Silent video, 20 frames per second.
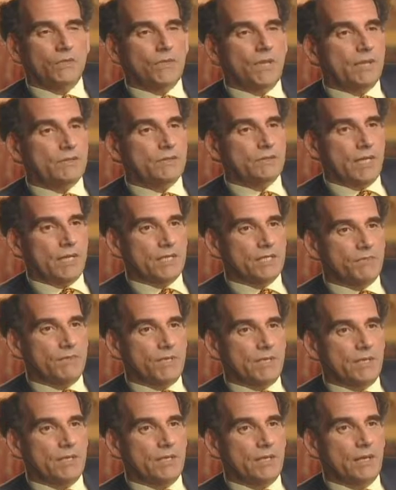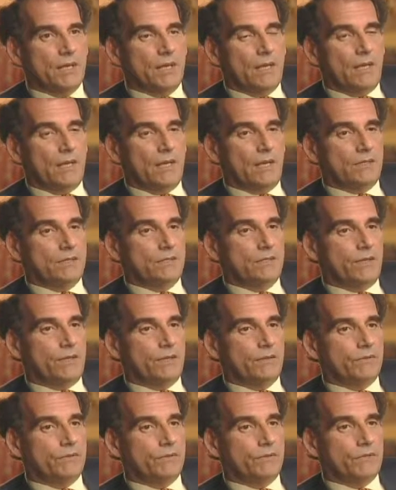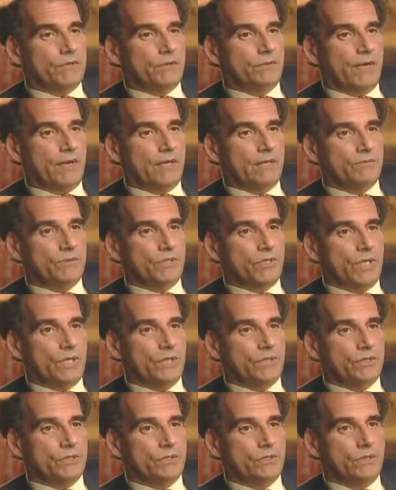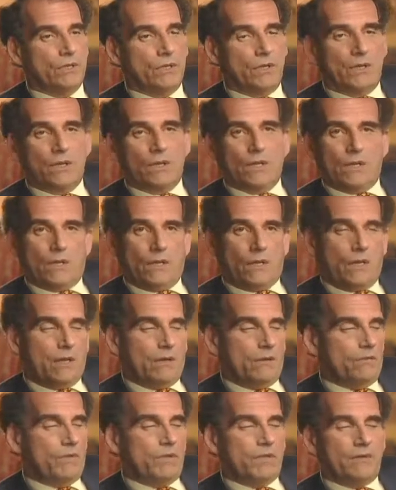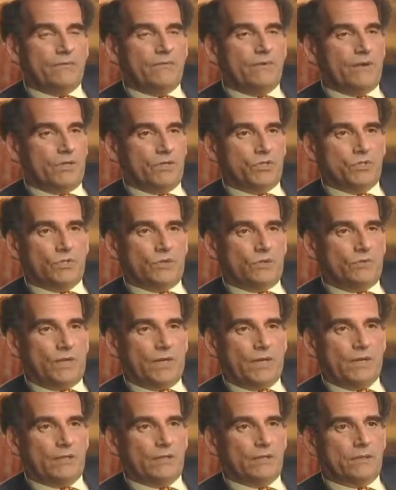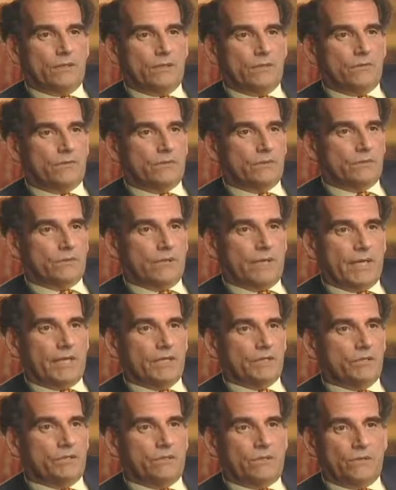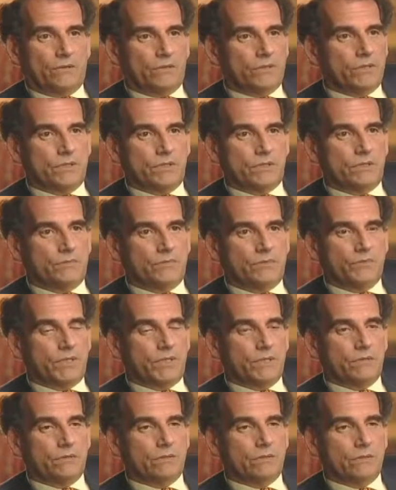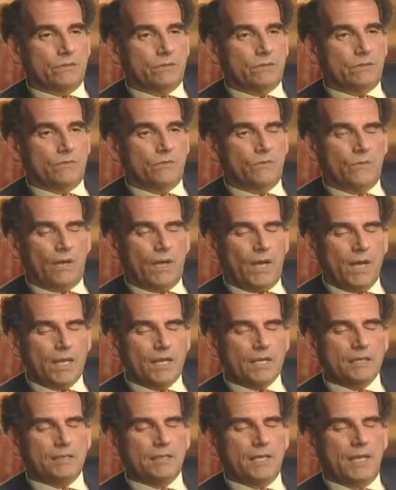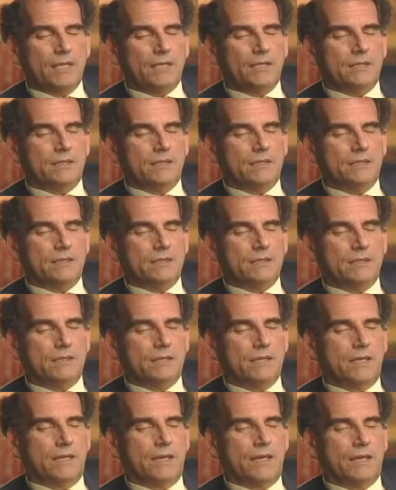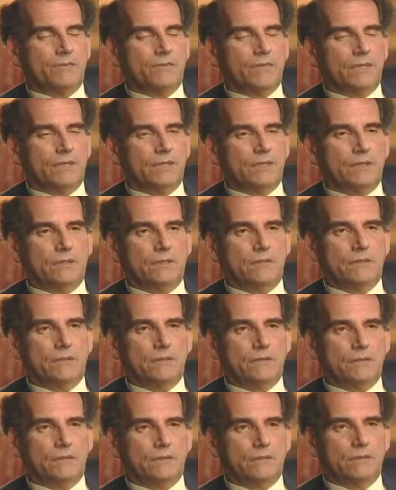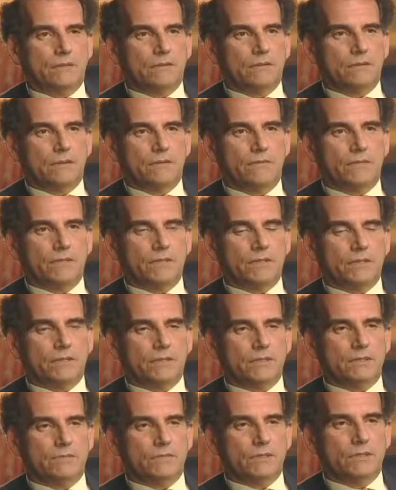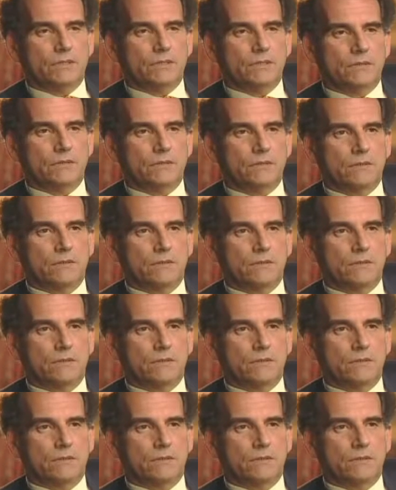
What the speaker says: 2000 XP and I start introducing random changes, within a very short while the code will crash. The whole system will be useless. Why exactly is this not happening in living systems?